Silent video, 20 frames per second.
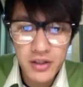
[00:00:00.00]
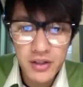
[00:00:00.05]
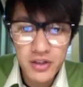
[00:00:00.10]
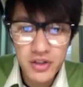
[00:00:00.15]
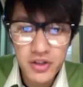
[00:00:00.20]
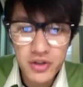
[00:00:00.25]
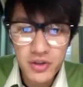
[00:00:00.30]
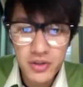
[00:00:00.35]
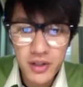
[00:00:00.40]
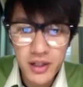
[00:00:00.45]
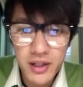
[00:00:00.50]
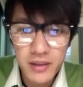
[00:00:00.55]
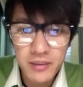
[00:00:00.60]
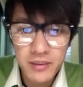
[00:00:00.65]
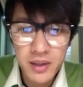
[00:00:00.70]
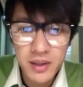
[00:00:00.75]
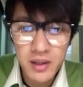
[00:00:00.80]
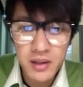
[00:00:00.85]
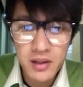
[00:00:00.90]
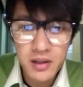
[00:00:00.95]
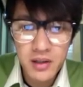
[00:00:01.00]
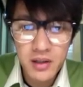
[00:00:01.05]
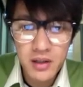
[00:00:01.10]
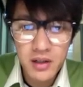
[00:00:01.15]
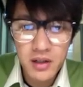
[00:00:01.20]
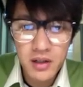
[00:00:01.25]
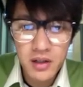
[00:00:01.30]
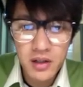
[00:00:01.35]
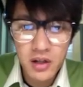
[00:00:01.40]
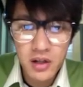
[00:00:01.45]
stream
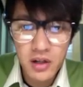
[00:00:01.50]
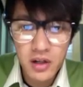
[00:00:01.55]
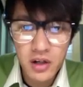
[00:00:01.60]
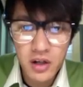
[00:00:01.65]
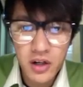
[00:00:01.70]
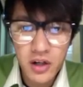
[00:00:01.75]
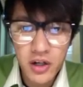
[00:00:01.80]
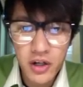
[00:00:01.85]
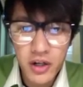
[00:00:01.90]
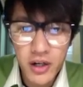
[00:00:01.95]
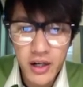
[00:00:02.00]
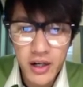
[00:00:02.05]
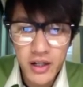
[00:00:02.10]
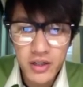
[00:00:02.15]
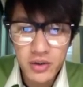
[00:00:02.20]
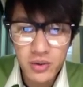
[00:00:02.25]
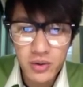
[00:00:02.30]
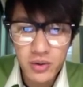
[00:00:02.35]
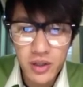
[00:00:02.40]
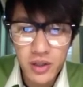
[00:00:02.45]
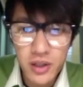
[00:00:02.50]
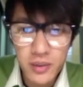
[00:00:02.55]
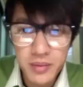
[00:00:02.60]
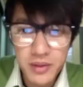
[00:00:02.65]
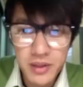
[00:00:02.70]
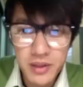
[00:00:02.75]
are your actual clips.